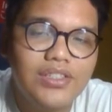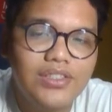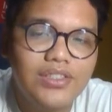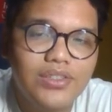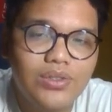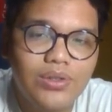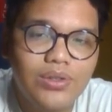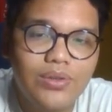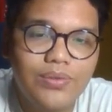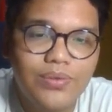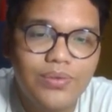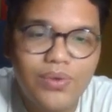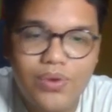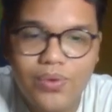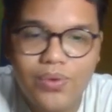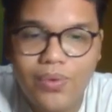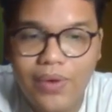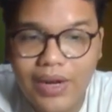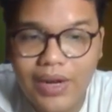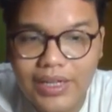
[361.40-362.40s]
So the fourth
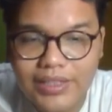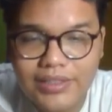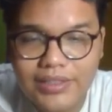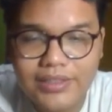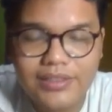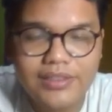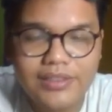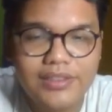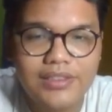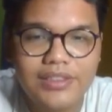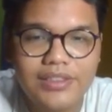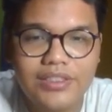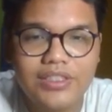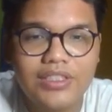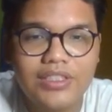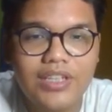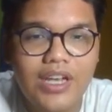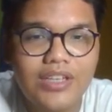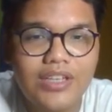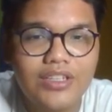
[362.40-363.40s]
one is
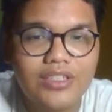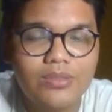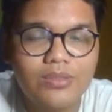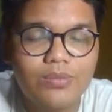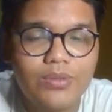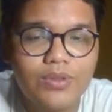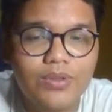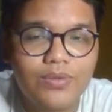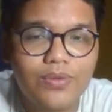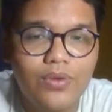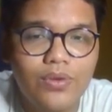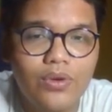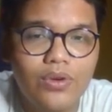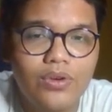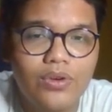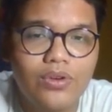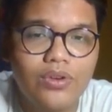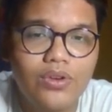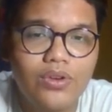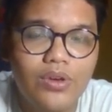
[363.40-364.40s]
the adjustment
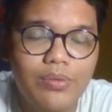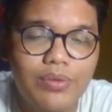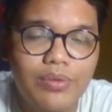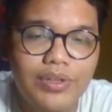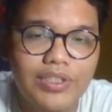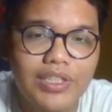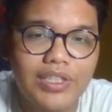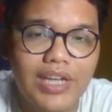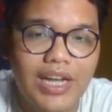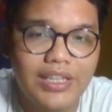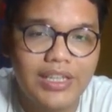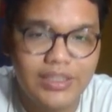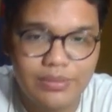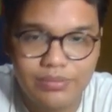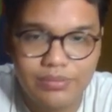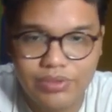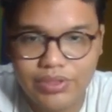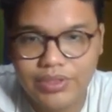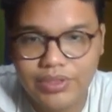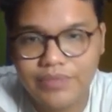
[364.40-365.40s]
for non-operating
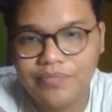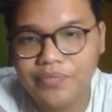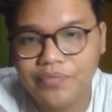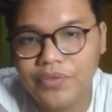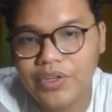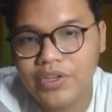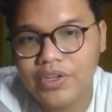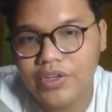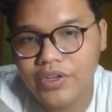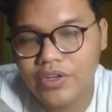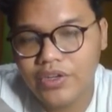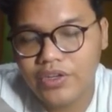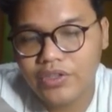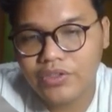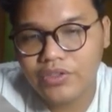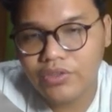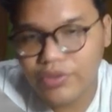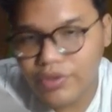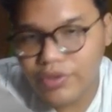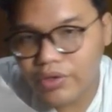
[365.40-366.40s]
items.
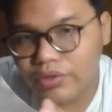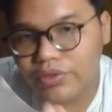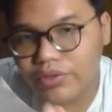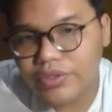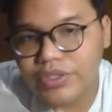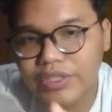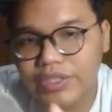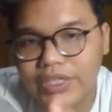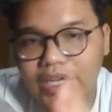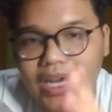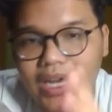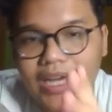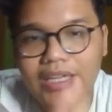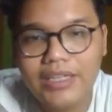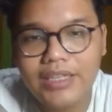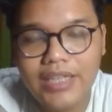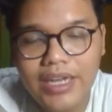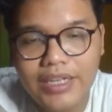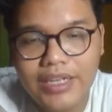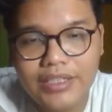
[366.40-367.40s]
So the authors
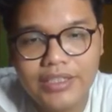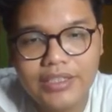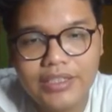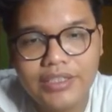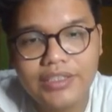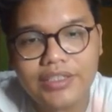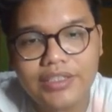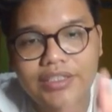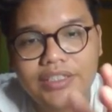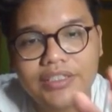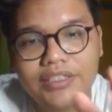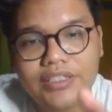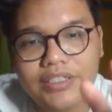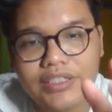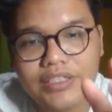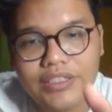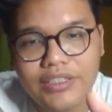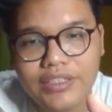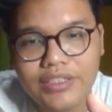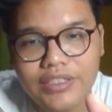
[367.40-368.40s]
highlight the
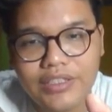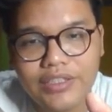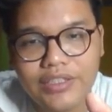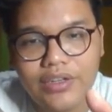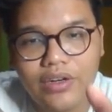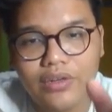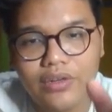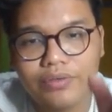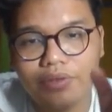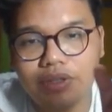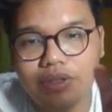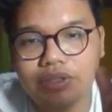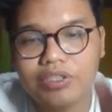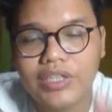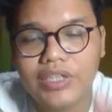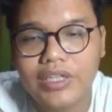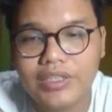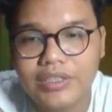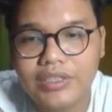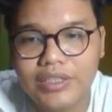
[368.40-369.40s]
necessity of
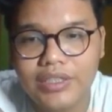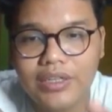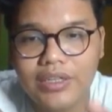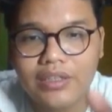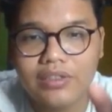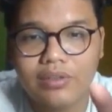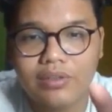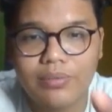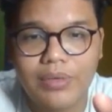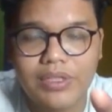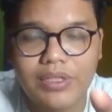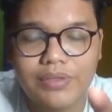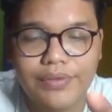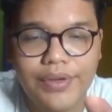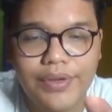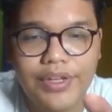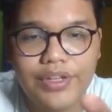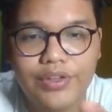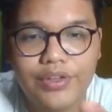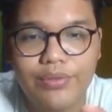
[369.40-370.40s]
adjusting enterprise
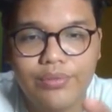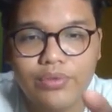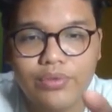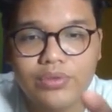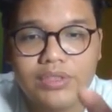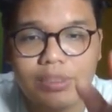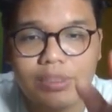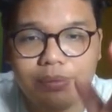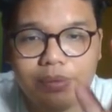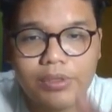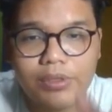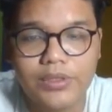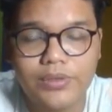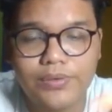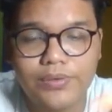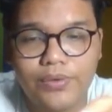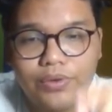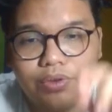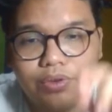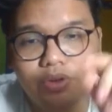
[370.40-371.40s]
value multiples
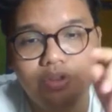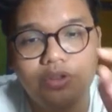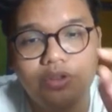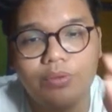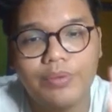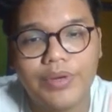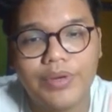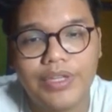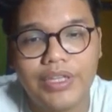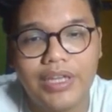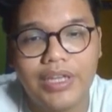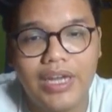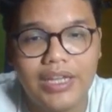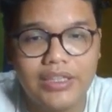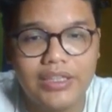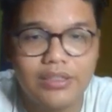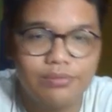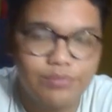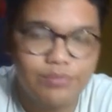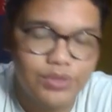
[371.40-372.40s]
for non-operating
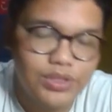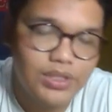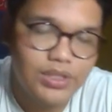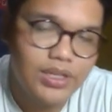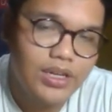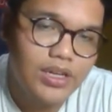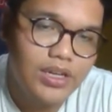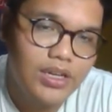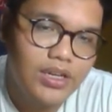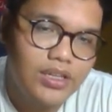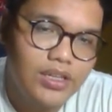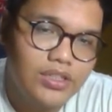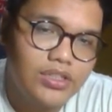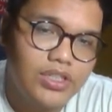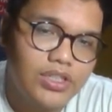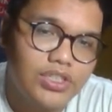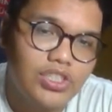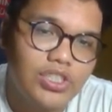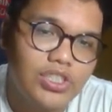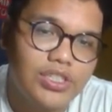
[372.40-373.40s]
items,
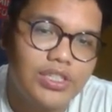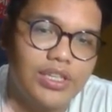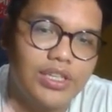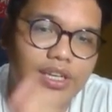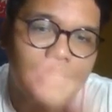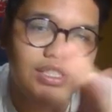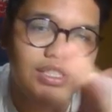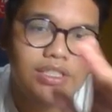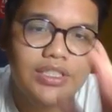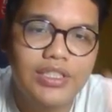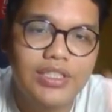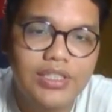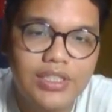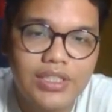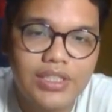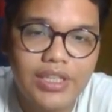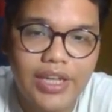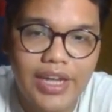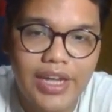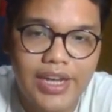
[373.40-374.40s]
such as excess
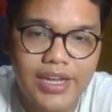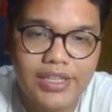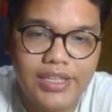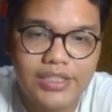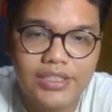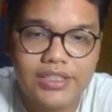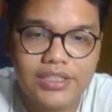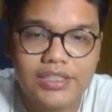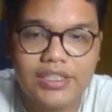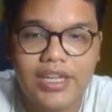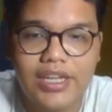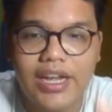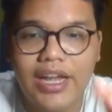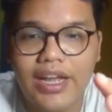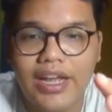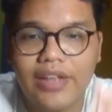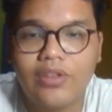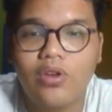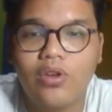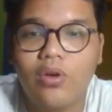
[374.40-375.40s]
cash
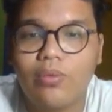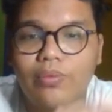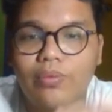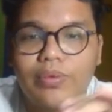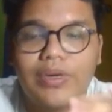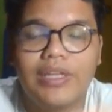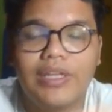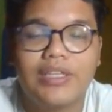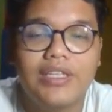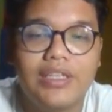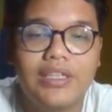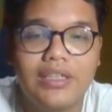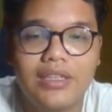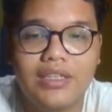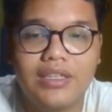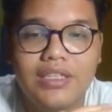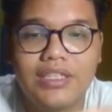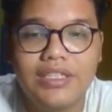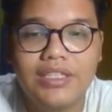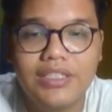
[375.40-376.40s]
and
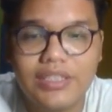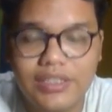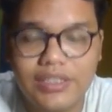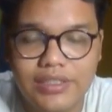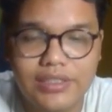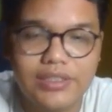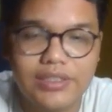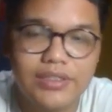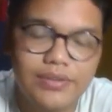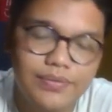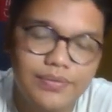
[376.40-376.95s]
operating leases,